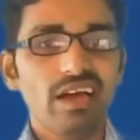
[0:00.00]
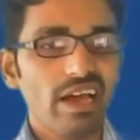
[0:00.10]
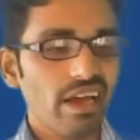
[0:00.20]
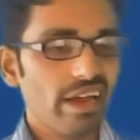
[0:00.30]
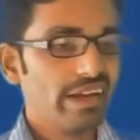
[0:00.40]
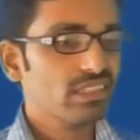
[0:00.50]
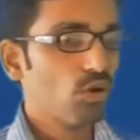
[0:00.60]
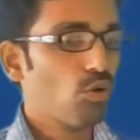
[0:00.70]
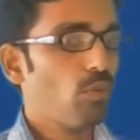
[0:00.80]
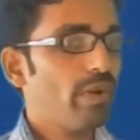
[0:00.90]
at the
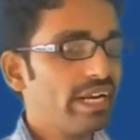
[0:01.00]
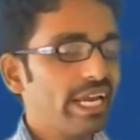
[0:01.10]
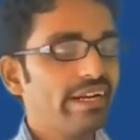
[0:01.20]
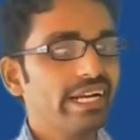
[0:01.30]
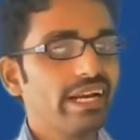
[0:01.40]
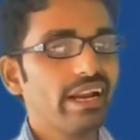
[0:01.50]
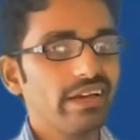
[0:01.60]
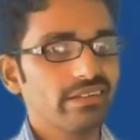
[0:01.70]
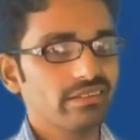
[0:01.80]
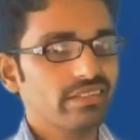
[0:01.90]
open ended
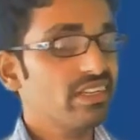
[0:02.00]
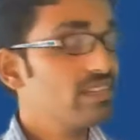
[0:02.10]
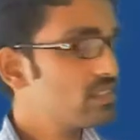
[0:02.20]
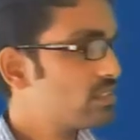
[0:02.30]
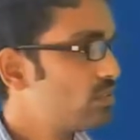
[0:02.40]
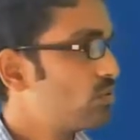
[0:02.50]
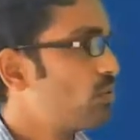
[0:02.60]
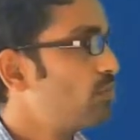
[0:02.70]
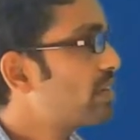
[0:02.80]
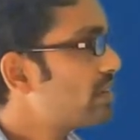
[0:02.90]
line is 0,
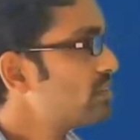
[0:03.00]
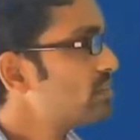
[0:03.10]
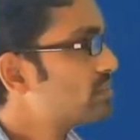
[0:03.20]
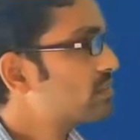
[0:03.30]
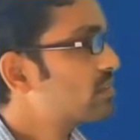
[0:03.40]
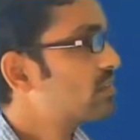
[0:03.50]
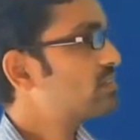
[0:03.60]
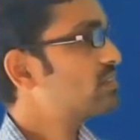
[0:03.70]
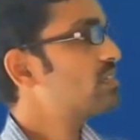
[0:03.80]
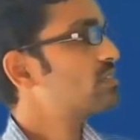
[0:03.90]
because
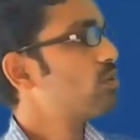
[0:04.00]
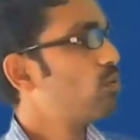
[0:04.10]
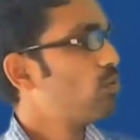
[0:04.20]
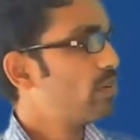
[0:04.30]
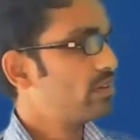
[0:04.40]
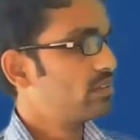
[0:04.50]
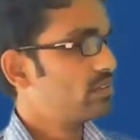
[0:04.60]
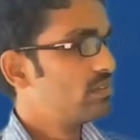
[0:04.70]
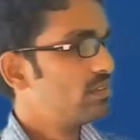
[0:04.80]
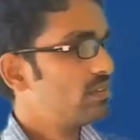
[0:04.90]
there is a open,
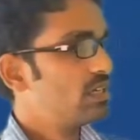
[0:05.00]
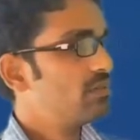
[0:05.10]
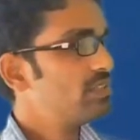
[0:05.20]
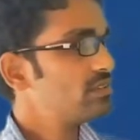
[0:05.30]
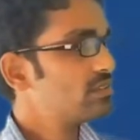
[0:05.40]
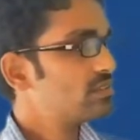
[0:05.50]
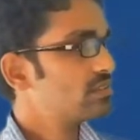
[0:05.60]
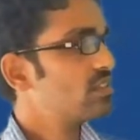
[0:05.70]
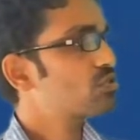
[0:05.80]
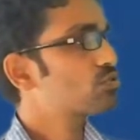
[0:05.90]
means
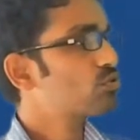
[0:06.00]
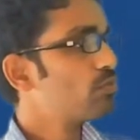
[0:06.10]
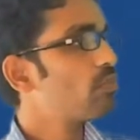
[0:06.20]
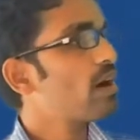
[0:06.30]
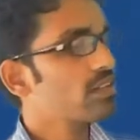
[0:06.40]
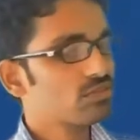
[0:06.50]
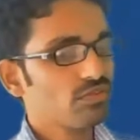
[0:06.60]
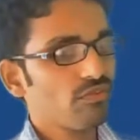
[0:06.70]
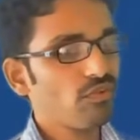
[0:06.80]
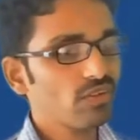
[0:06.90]
there is no path to
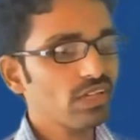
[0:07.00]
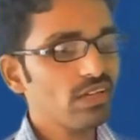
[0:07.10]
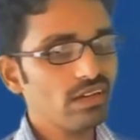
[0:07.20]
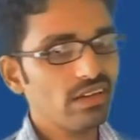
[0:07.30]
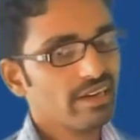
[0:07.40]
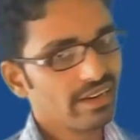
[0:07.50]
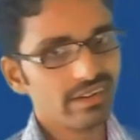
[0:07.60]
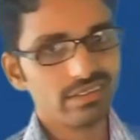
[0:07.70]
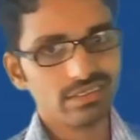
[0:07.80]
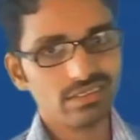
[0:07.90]
flow the
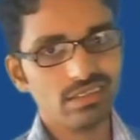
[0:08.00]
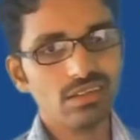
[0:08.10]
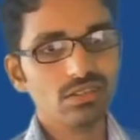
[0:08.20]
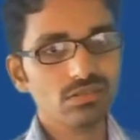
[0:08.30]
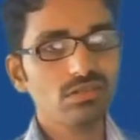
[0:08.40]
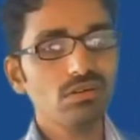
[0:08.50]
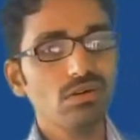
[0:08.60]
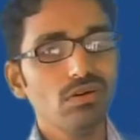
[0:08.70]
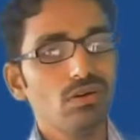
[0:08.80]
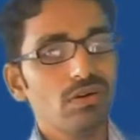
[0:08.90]
current.
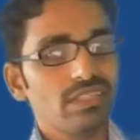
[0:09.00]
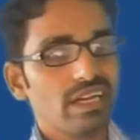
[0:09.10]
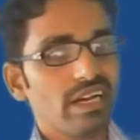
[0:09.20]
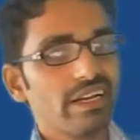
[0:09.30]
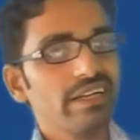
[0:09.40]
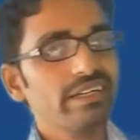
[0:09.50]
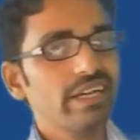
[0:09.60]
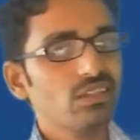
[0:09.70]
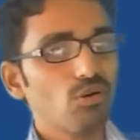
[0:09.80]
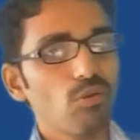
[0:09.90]
So the current at
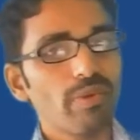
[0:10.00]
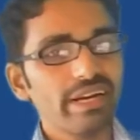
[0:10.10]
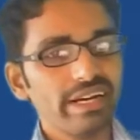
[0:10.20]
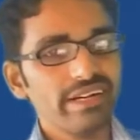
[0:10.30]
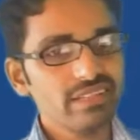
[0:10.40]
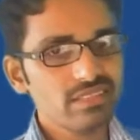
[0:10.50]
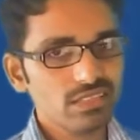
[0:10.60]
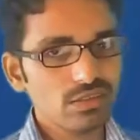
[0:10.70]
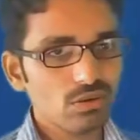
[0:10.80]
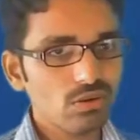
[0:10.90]
the open end is
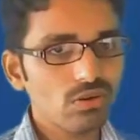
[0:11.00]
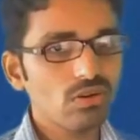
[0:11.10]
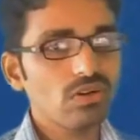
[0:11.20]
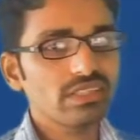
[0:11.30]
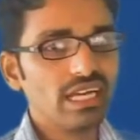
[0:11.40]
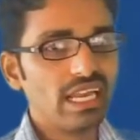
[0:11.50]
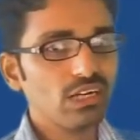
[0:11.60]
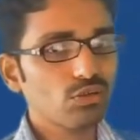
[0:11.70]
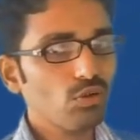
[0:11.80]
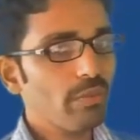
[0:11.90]
0, the
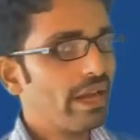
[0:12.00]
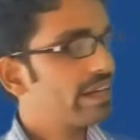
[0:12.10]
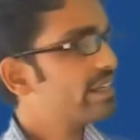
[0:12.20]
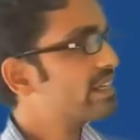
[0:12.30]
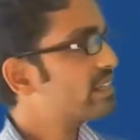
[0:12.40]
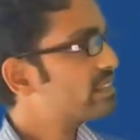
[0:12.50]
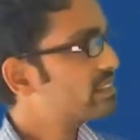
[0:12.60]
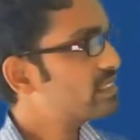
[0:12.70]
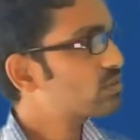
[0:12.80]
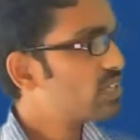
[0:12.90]
electromagnetic energy
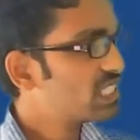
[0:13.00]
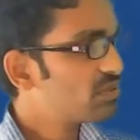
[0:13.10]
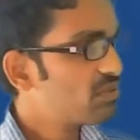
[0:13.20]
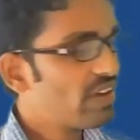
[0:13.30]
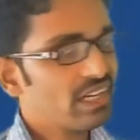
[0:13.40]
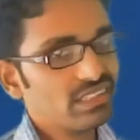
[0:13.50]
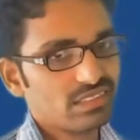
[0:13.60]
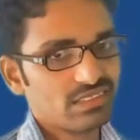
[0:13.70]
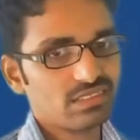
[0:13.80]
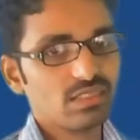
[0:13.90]
is going to be
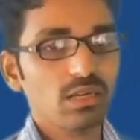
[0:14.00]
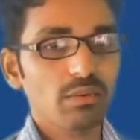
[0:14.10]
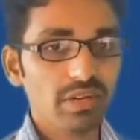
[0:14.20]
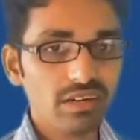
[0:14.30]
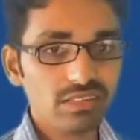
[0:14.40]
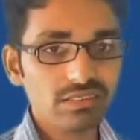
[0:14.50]
vanishes, because